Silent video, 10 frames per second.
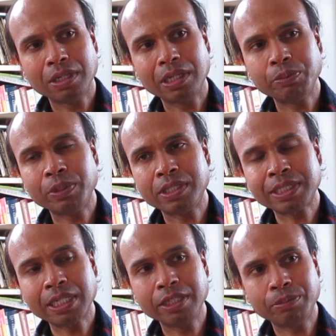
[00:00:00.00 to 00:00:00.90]
I want to
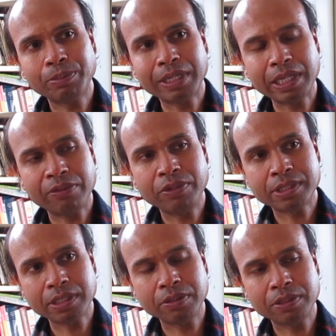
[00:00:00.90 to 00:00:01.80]
tell them about every
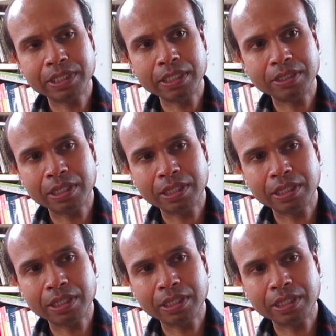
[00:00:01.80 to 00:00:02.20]
single danger.